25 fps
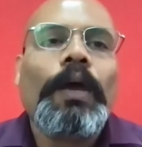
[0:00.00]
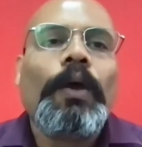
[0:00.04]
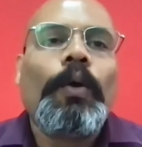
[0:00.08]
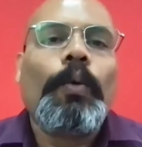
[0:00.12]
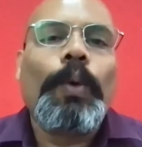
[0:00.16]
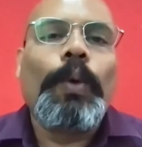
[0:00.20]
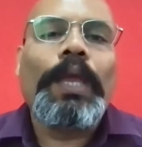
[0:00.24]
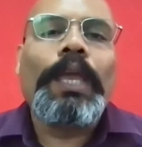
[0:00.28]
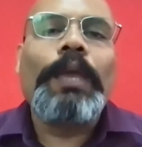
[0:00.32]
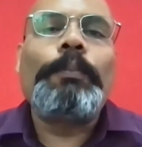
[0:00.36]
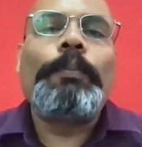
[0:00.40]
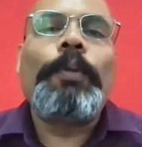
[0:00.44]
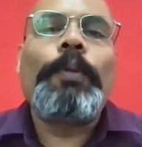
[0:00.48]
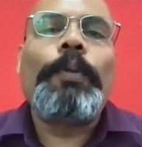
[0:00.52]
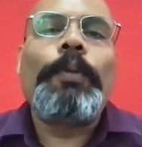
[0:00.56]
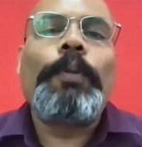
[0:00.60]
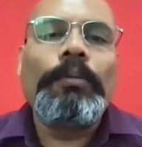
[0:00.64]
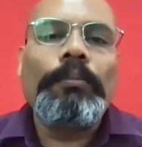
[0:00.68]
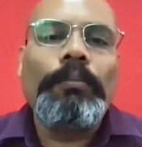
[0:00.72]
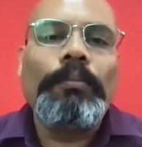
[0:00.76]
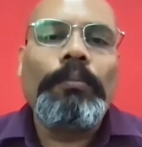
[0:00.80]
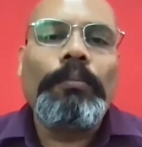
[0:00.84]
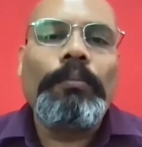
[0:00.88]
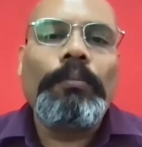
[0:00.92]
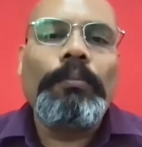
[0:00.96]
we keep
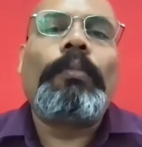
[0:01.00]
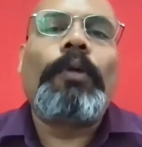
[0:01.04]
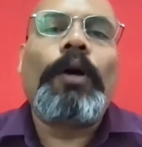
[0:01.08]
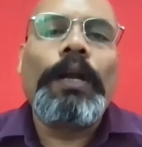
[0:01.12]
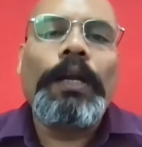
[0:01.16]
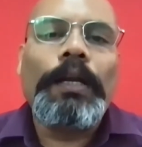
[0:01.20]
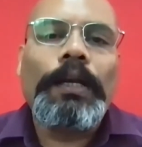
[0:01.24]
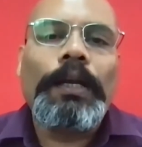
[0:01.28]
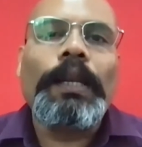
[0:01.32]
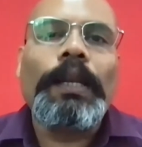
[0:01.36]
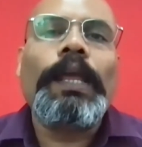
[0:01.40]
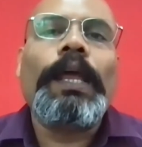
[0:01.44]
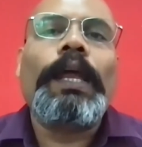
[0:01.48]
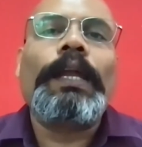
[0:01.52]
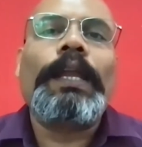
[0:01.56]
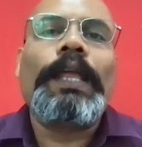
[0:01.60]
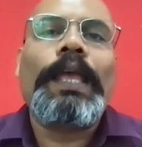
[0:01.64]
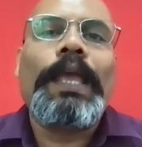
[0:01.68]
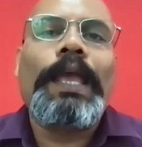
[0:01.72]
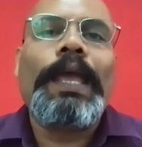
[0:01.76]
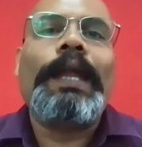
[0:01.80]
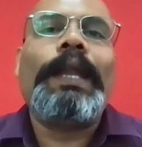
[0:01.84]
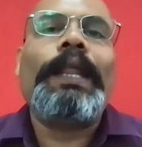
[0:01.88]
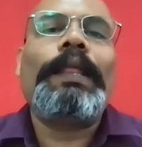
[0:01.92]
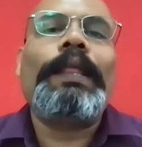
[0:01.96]
on monitoring
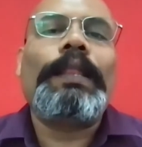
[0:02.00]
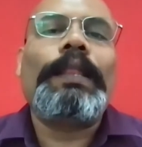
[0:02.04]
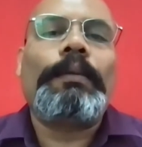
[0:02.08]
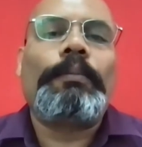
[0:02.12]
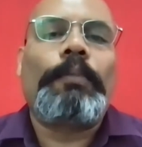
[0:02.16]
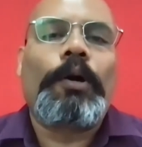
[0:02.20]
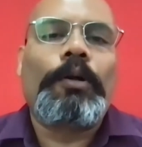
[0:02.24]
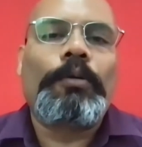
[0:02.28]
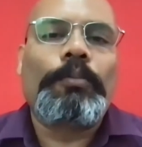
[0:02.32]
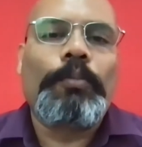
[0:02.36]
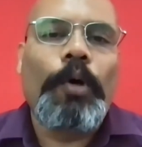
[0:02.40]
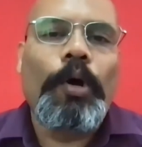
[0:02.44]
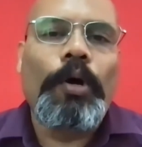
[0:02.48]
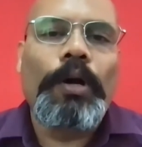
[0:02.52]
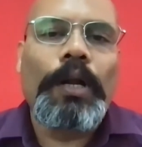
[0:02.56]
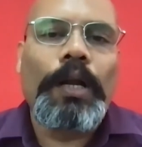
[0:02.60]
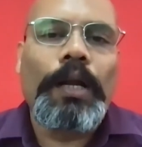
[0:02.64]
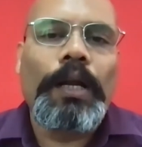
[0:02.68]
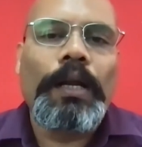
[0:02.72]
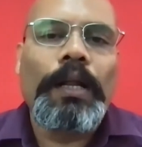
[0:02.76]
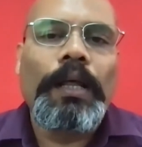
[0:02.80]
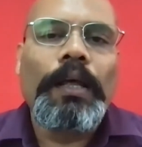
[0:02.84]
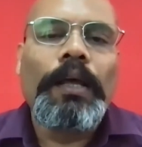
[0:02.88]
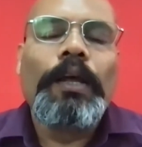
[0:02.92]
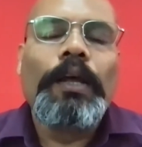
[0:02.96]
and getting them
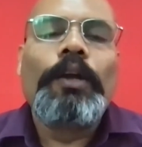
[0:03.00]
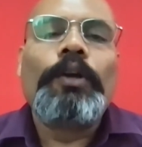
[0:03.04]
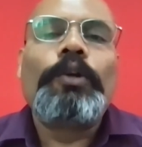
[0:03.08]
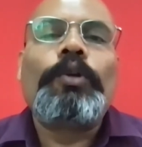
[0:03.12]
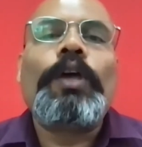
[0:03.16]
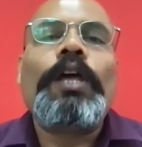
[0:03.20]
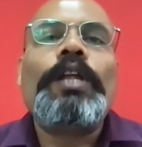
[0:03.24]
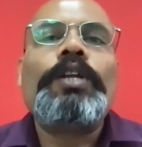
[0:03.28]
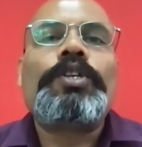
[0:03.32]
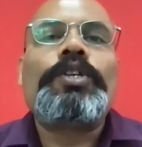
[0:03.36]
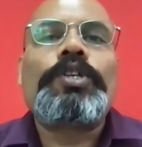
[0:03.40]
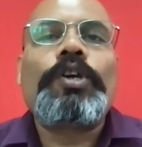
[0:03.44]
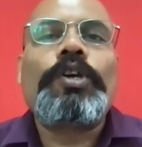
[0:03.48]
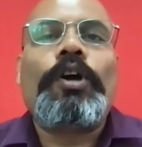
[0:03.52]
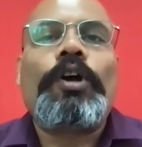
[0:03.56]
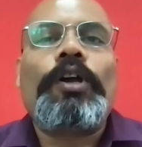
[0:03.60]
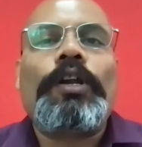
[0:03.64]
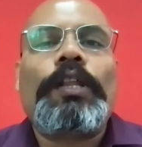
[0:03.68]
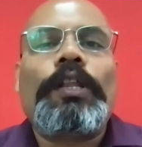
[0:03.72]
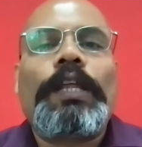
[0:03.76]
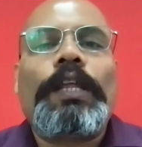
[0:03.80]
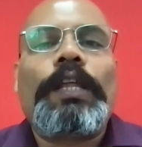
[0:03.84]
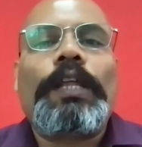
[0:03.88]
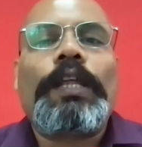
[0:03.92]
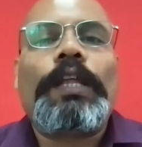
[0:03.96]
onboarded to
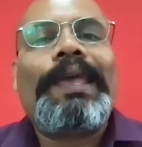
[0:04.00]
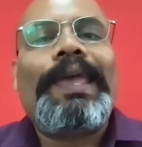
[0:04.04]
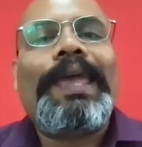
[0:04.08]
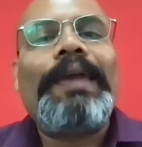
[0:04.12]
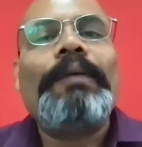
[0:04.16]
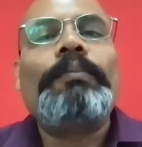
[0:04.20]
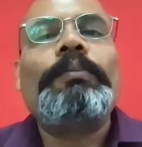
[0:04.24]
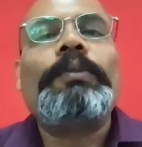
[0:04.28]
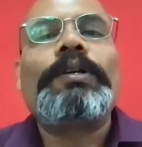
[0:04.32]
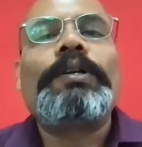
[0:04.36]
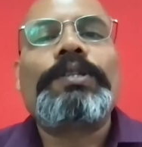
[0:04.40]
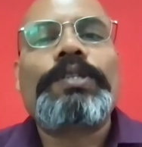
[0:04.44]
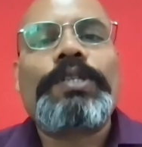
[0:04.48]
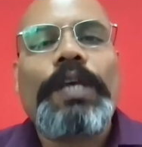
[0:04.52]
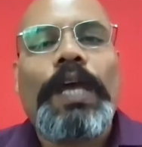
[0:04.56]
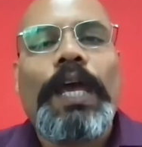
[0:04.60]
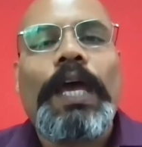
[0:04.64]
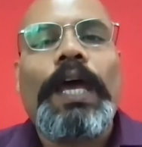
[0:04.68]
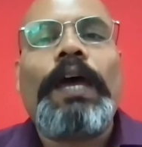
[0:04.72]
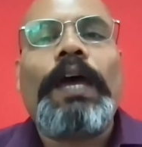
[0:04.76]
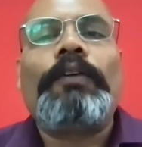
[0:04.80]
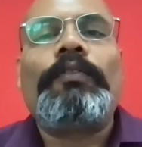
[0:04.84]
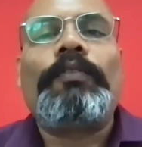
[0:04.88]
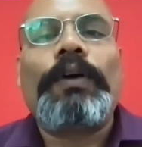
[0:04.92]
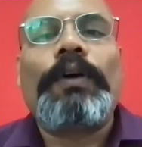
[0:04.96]
ensure that gamers
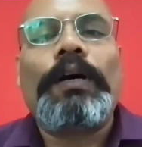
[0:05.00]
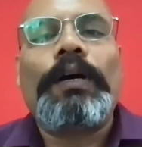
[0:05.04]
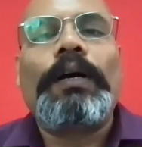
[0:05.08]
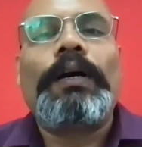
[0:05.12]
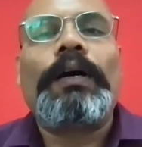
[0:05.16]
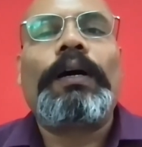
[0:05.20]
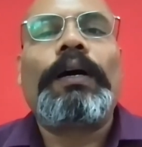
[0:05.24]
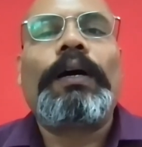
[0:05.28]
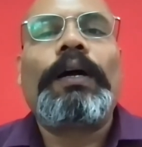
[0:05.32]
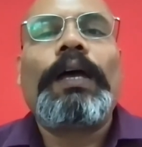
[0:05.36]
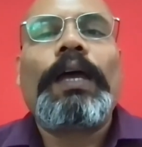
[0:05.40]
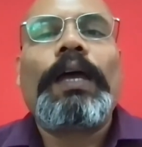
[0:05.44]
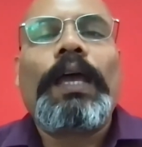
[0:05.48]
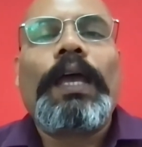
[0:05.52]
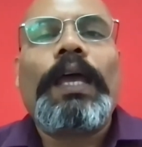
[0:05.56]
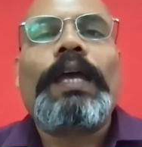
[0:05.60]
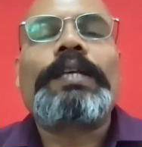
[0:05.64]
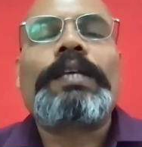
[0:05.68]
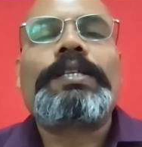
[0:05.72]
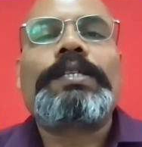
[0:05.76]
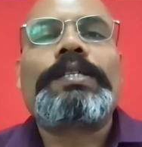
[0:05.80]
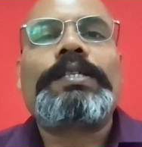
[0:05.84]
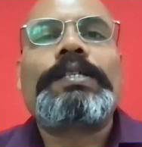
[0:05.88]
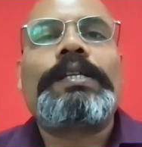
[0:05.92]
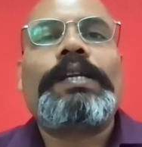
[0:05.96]
have a
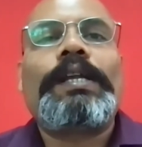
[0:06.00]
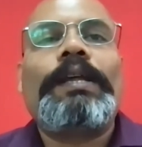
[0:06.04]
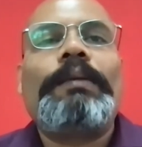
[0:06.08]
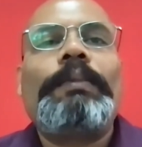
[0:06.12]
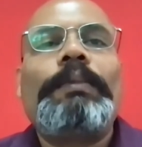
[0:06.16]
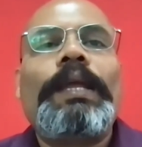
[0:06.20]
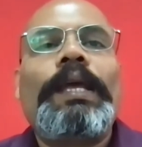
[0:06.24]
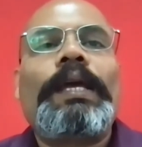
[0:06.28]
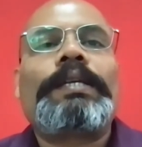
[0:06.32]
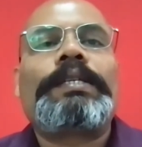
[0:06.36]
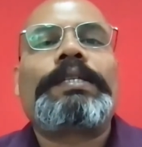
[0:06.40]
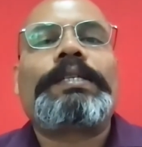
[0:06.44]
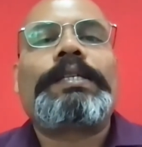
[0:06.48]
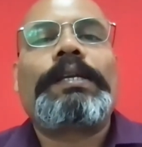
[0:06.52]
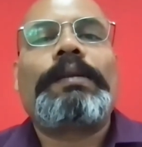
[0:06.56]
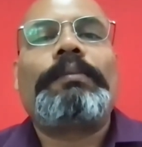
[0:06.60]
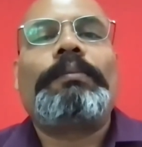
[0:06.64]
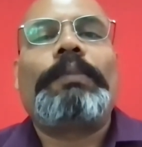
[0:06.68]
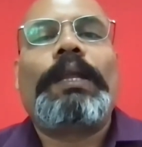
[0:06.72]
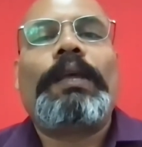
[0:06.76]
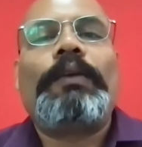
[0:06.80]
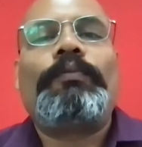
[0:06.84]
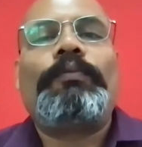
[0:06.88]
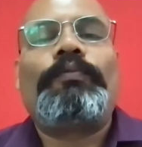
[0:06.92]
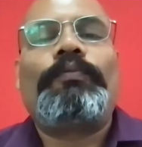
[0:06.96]
extremely,
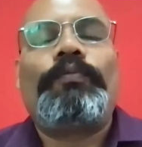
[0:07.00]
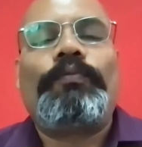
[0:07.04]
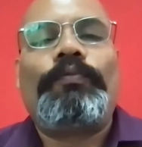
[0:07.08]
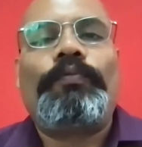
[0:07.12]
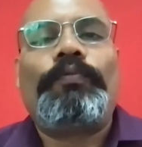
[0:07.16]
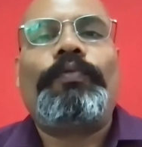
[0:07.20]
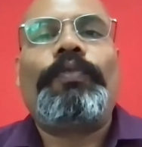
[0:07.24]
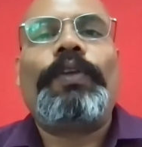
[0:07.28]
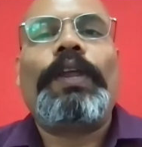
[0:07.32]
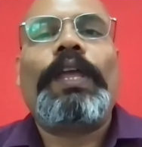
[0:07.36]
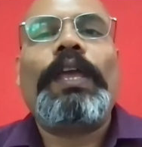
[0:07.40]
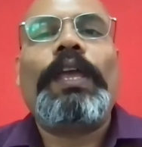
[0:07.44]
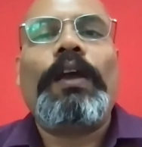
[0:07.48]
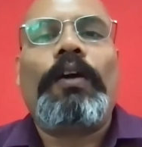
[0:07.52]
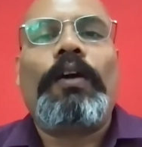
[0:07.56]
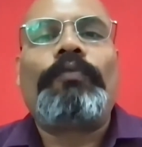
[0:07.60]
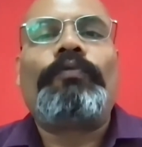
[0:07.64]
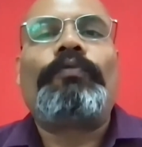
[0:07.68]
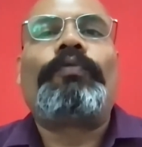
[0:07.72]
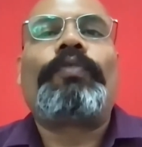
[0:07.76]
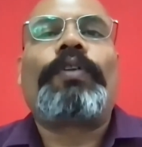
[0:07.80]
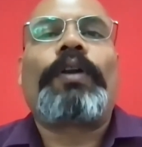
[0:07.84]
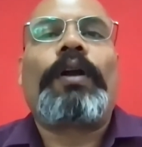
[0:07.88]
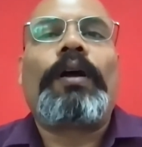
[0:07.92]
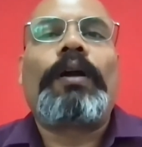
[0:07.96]
extremely free
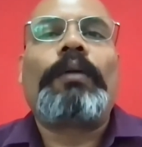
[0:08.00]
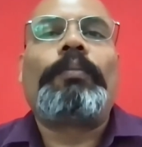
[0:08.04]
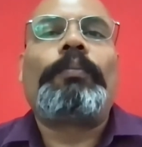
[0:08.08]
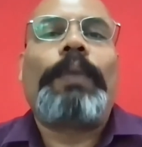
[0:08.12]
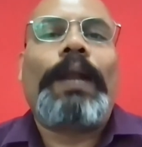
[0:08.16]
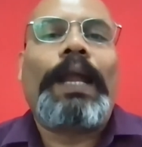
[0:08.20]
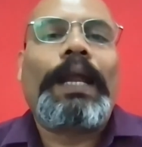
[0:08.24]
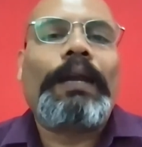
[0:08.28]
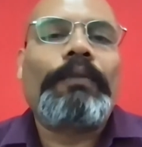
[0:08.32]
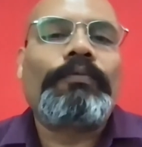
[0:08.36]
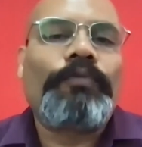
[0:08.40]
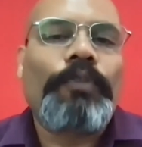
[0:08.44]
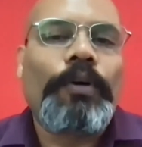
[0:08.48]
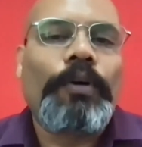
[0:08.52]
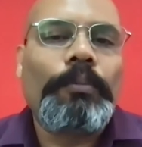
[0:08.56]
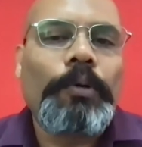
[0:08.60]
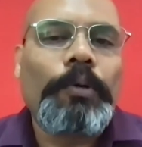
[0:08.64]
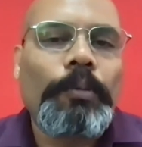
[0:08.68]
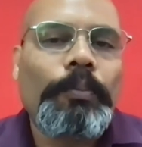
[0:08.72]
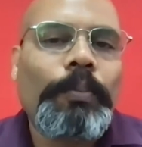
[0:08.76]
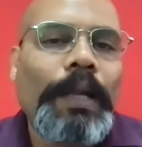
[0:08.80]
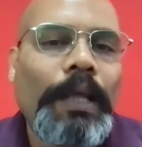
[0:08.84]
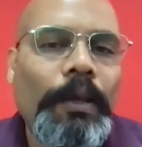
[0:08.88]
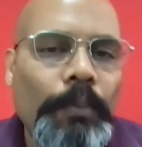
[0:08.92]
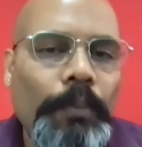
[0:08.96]
of fraud platform to
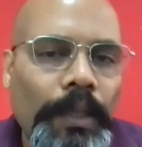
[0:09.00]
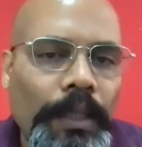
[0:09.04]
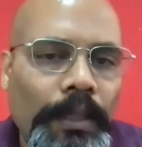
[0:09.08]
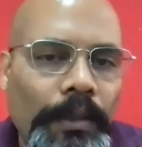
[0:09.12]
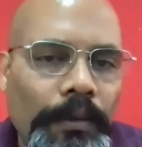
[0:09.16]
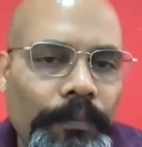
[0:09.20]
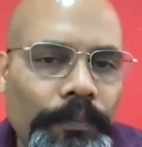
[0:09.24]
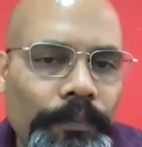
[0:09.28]
play with.